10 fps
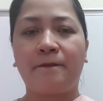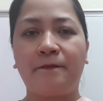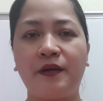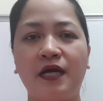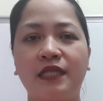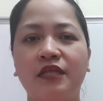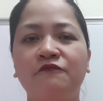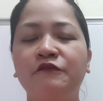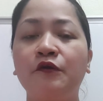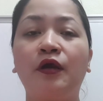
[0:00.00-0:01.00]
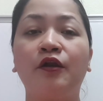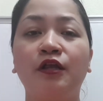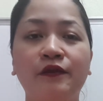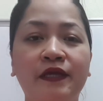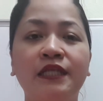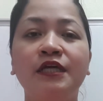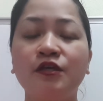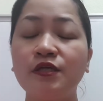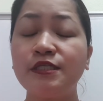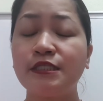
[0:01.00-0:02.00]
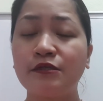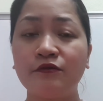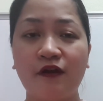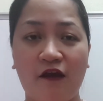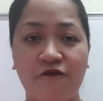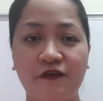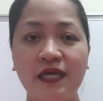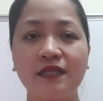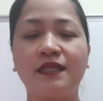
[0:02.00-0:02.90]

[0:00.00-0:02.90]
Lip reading: But if you are already used to graphing,